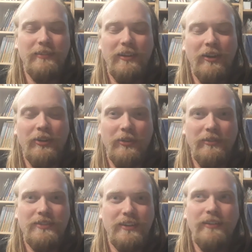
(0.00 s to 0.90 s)
Oh no,
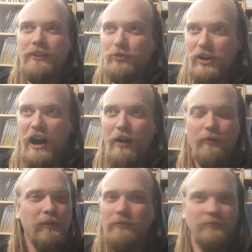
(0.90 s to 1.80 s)
he's like, drive!
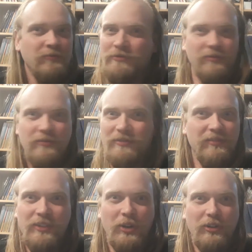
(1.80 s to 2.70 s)

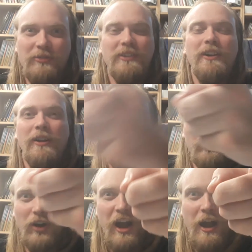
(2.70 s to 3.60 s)
No.
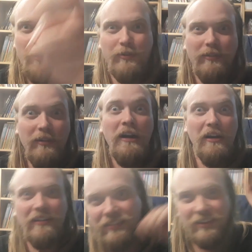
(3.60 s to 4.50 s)
Drive!
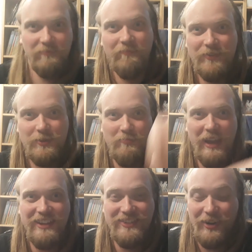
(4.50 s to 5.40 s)
Ah! And then
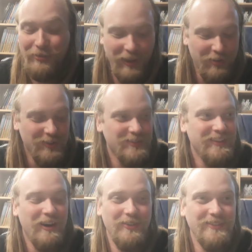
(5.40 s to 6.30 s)
speeds off. That
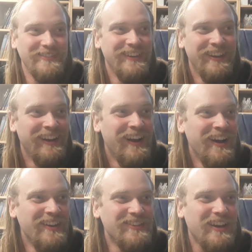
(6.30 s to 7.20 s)
was.
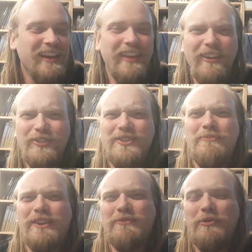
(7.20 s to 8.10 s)
So yeah, that also
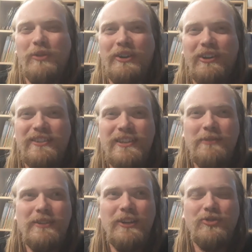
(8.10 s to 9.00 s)
makes me wonder. It
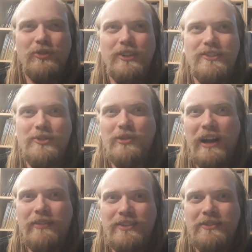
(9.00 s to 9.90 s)
seems like droids do
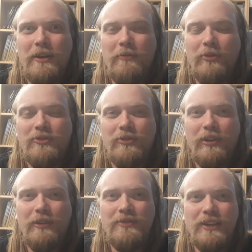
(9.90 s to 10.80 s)
have a
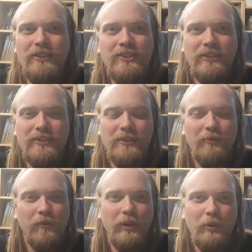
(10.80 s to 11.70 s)
degree of sentience and
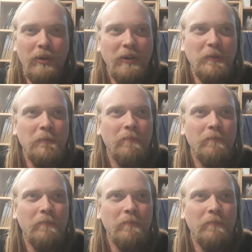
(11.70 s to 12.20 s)
free will.